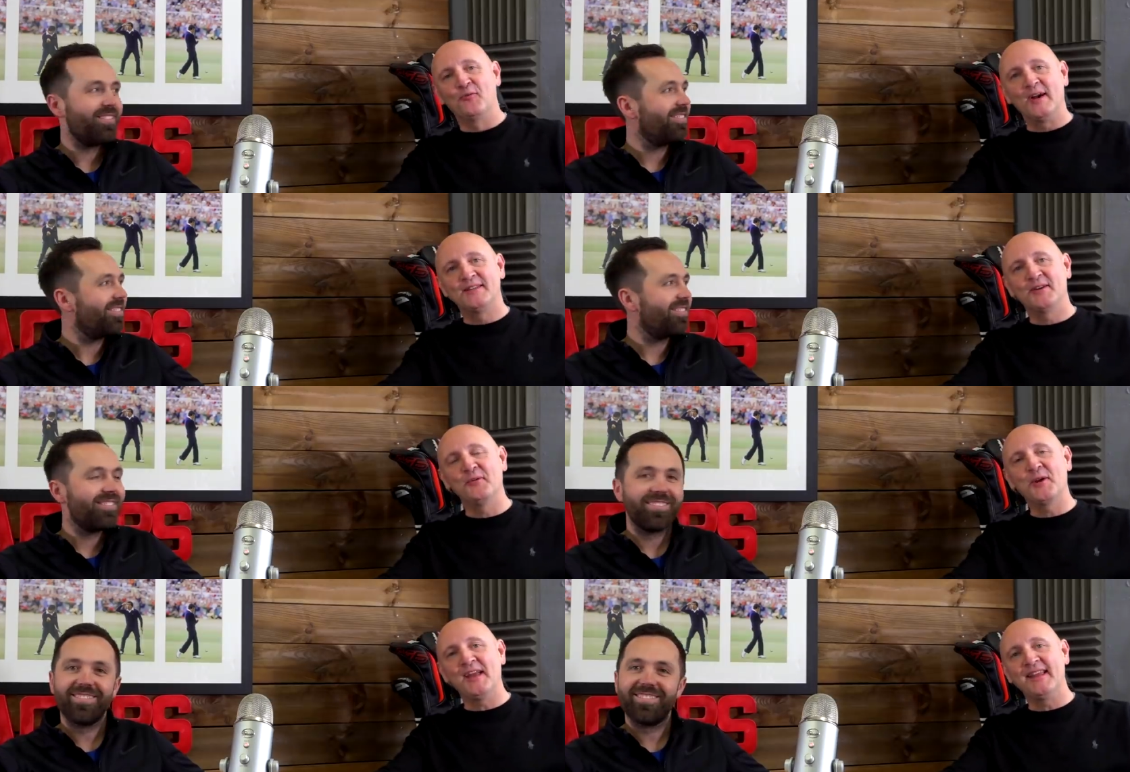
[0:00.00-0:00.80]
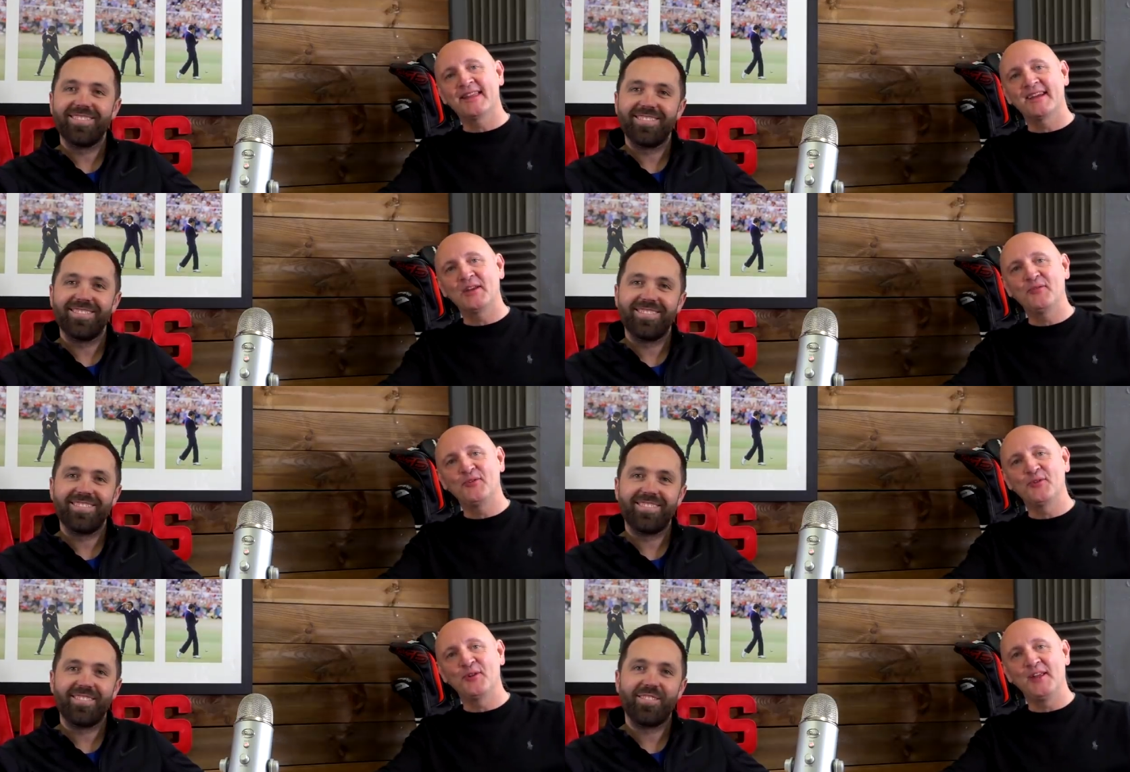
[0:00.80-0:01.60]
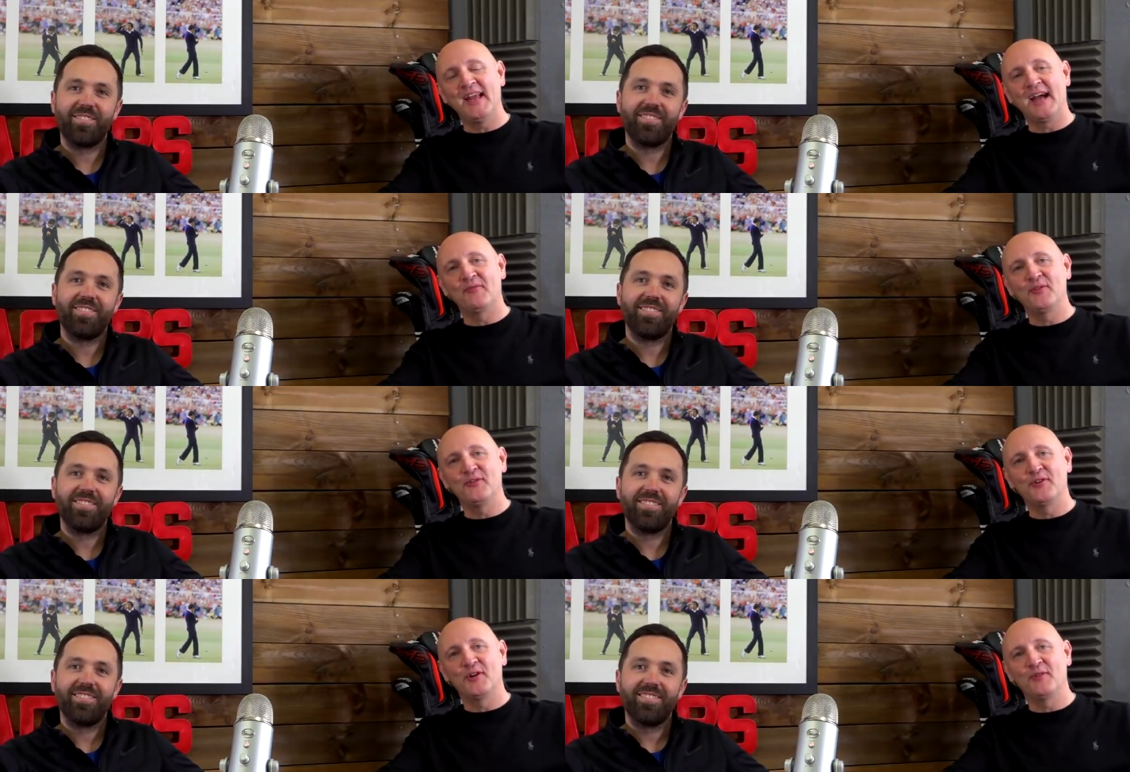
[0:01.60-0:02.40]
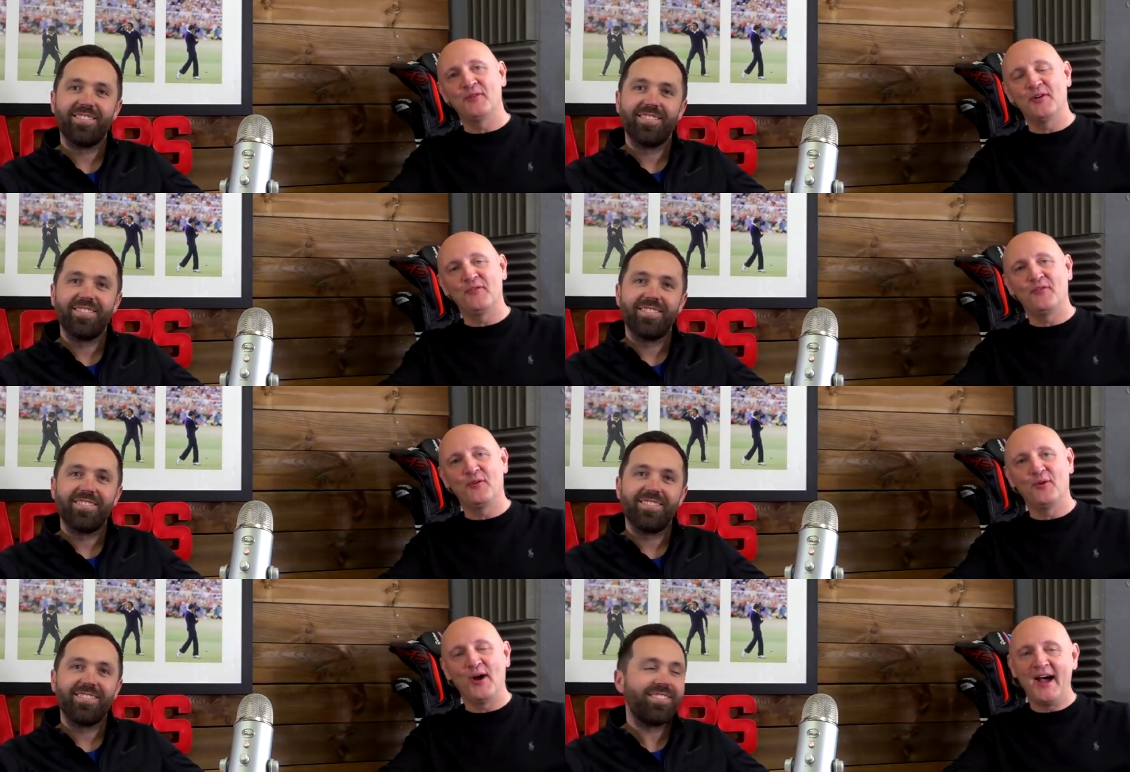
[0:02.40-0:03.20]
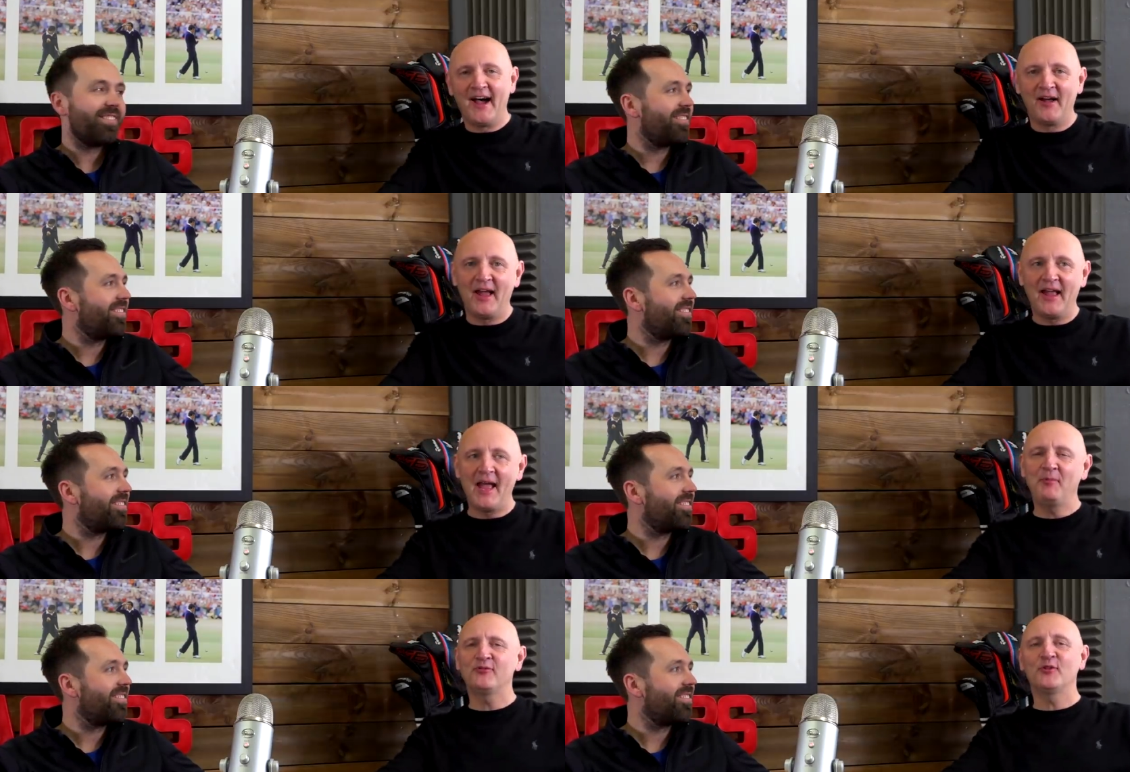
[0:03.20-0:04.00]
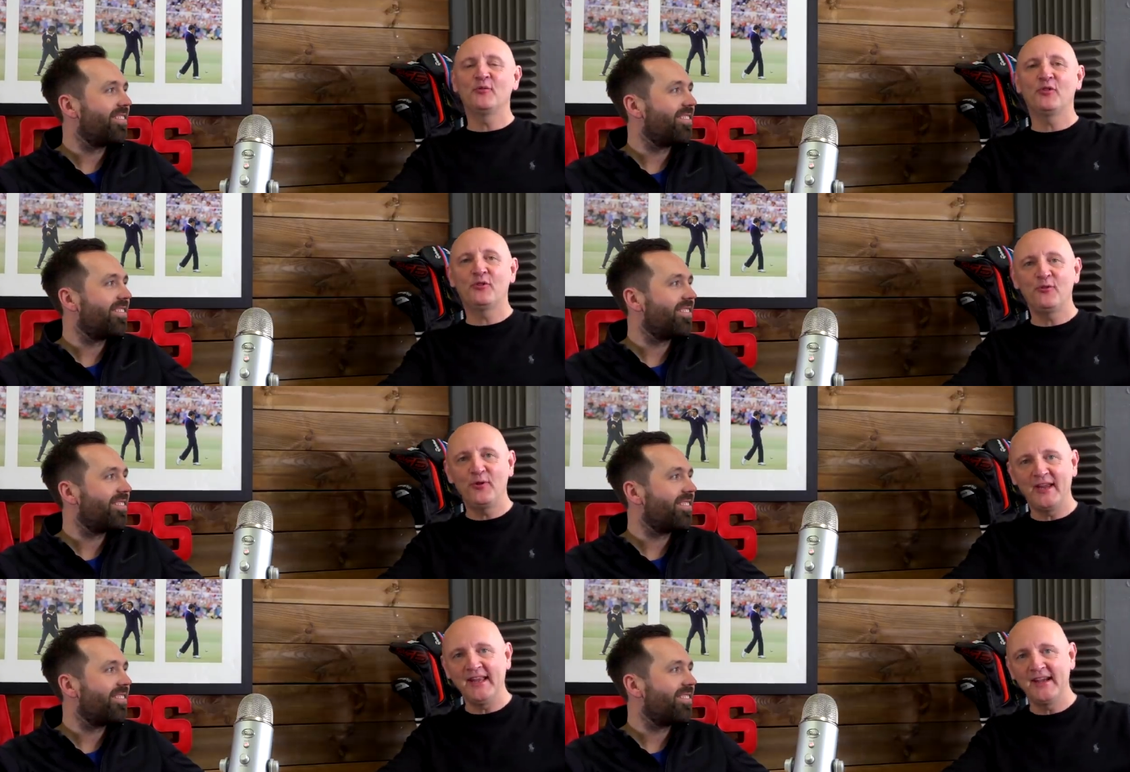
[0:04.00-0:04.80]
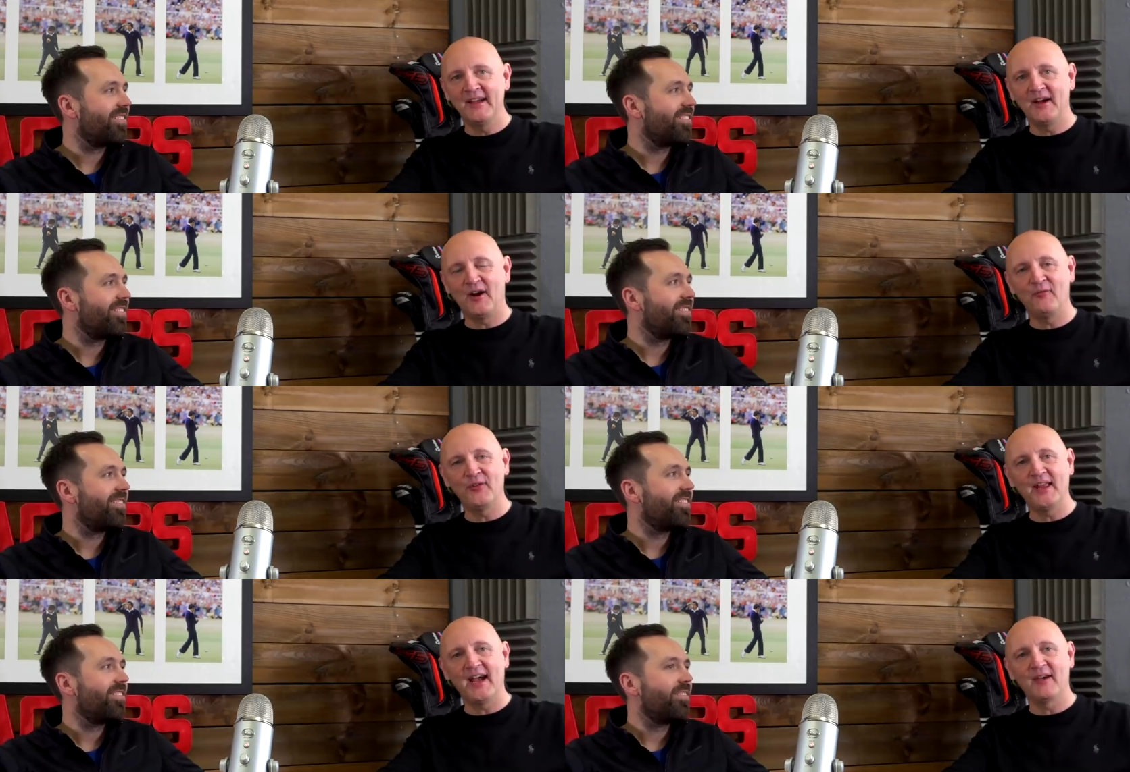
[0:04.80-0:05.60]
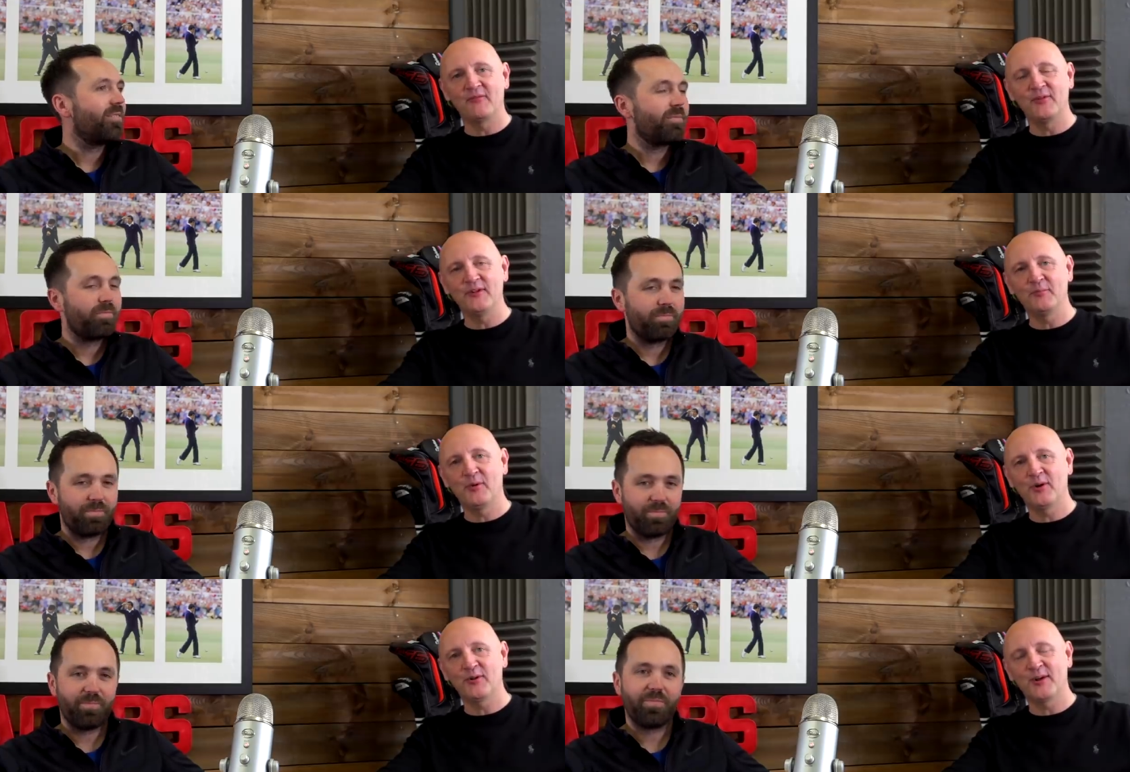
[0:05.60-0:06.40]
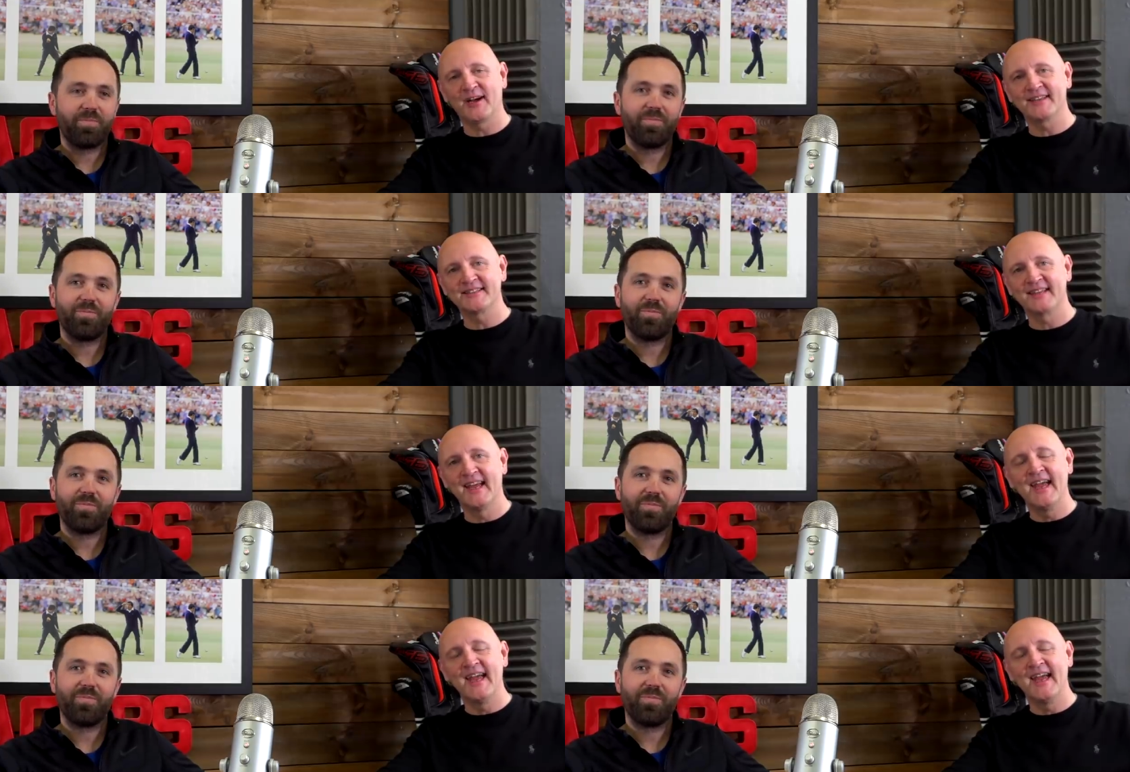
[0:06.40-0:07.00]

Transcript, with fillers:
Speaker 1: Right, okay, thank you for joining the Average Golfer for uh, episode three of the Average Podcast.